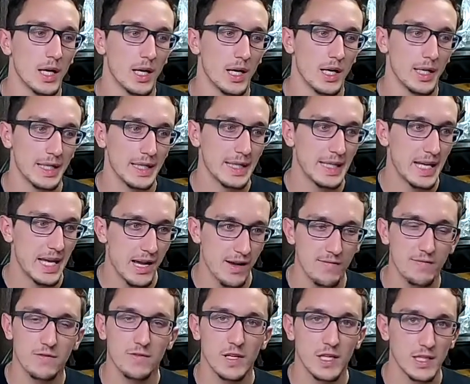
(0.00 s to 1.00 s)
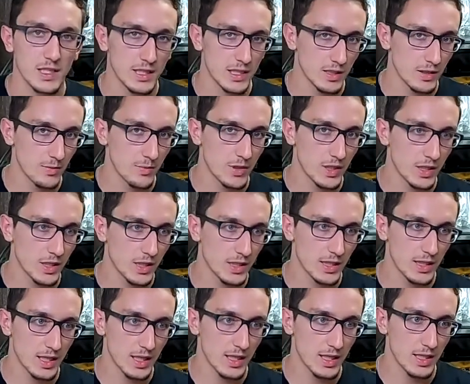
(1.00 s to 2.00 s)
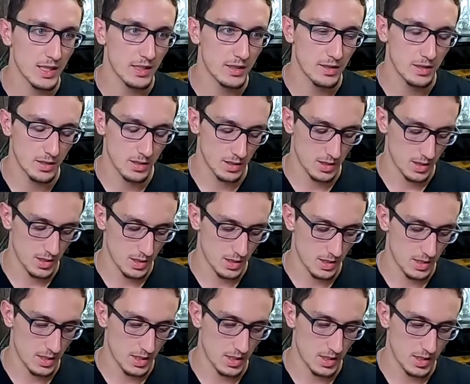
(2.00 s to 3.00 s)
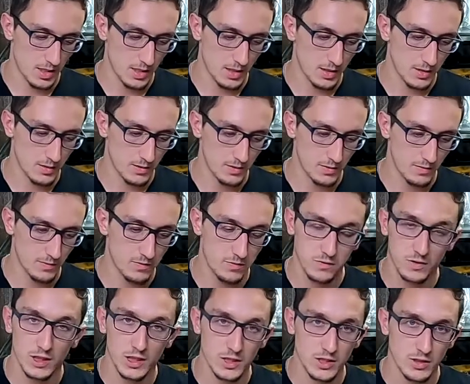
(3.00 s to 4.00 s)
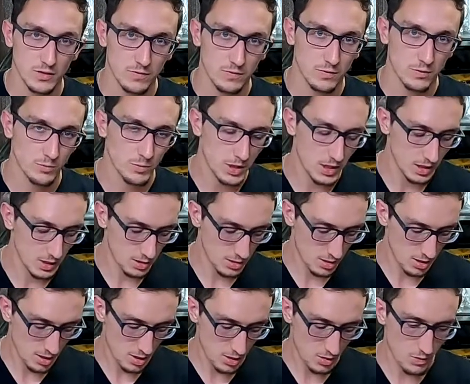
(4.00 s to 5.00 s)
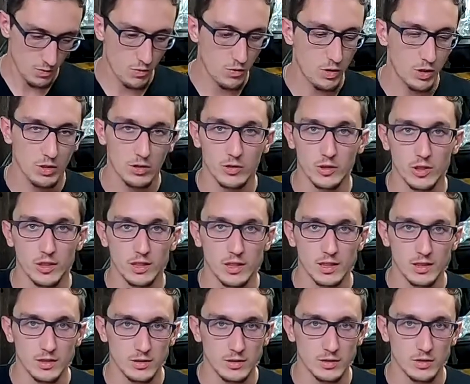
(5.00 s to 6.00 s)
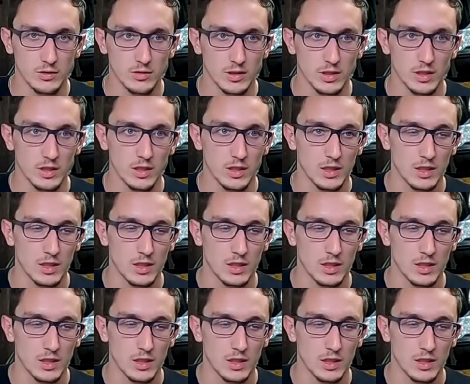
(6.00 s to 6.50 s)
I can't find anybody that can flush it for me or look into it